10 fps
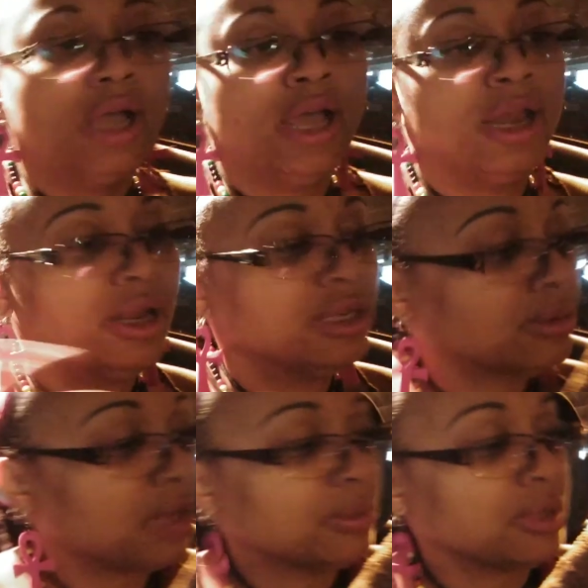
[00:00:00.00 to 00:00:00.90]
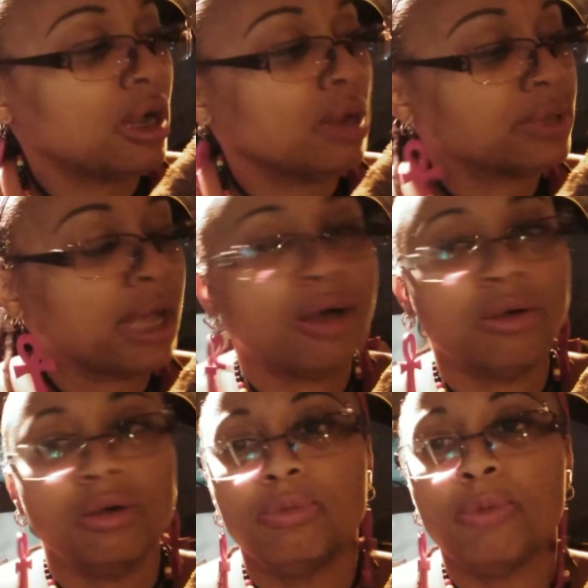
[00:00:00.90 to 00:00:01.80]
And it sometimes it comes
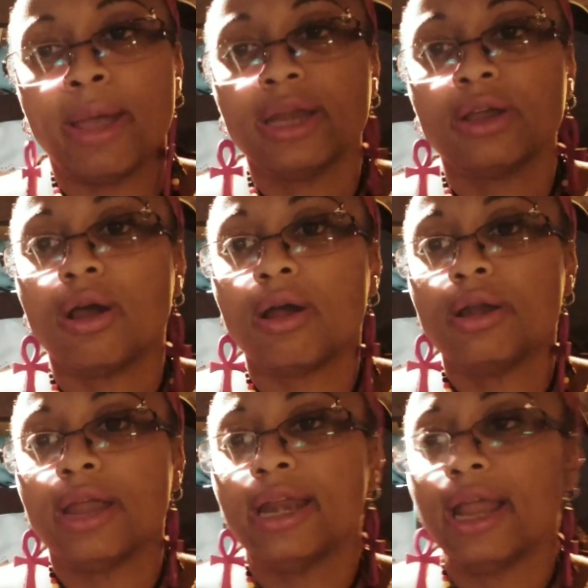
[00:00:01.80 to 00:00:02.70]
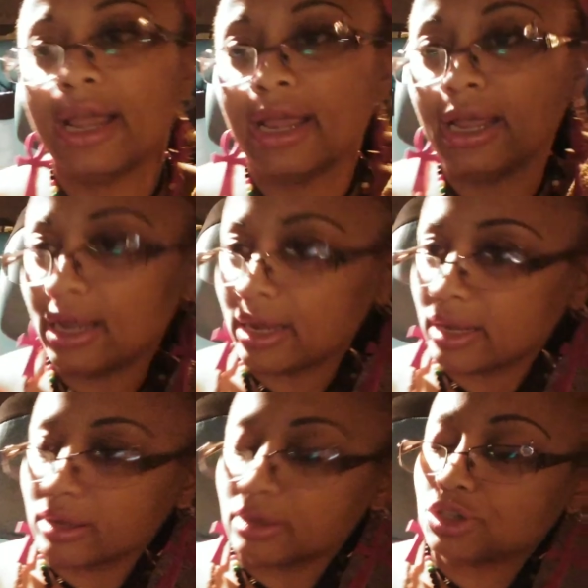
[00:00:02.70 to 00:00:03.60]
out. Back in the car, Nene
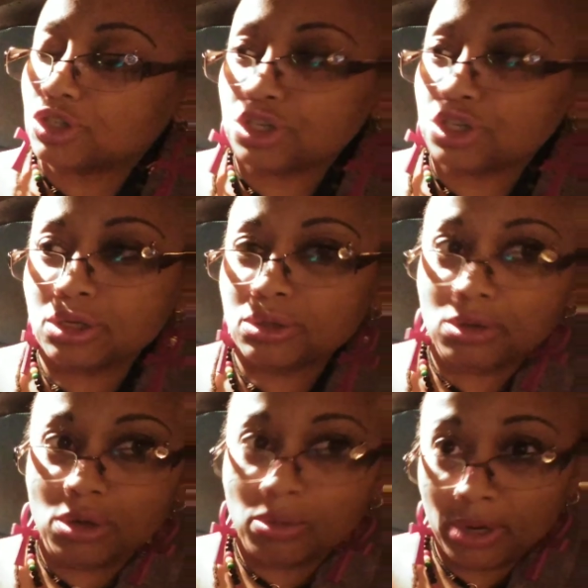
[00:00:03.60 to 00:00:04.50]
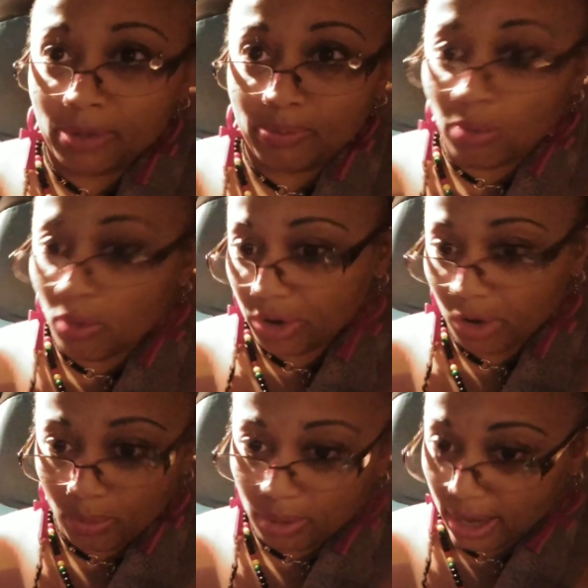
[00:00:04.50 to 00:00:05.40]
is should be boarding
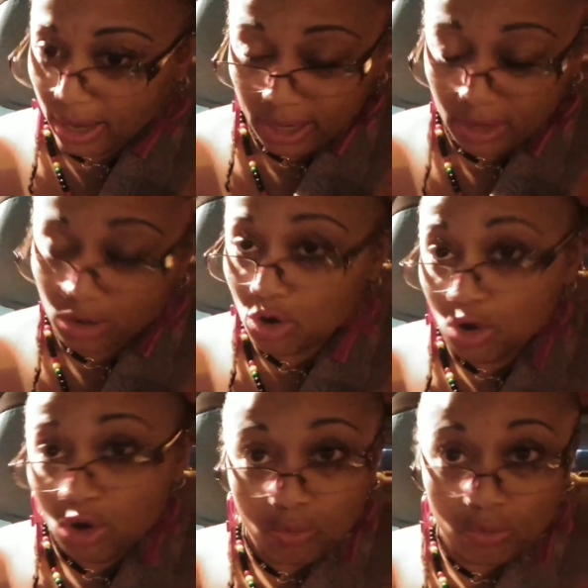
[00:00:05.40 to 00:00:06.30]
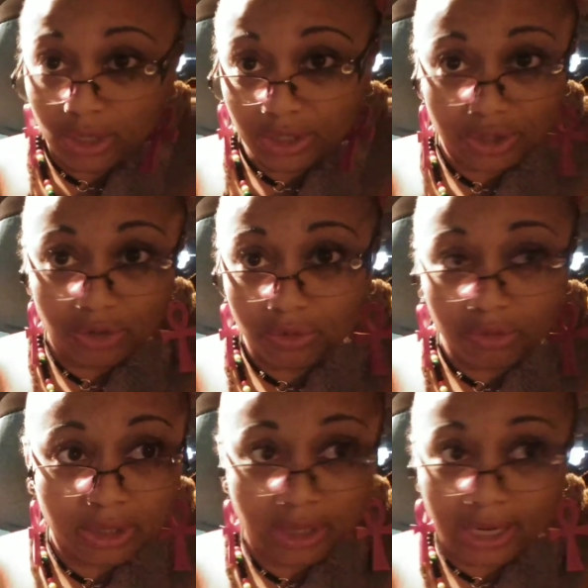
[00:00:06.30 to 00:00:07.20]
her plane really soon.
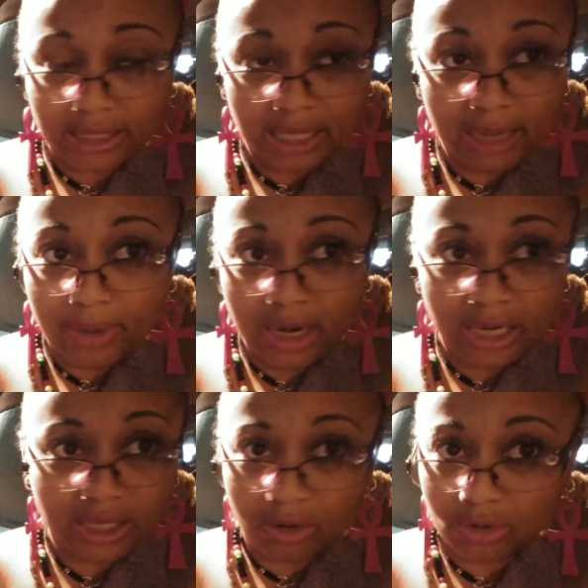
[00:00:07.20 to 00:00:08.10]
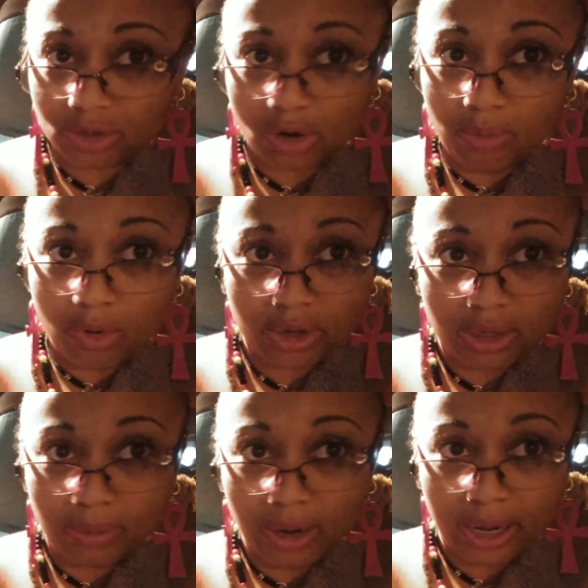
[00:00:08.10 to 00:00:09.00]
In like 10 minutes, they're going to start
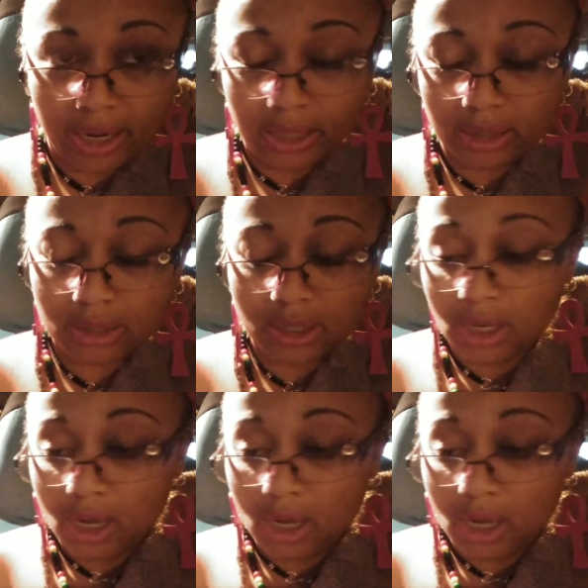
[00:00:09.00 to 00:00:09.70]
boarding the planes.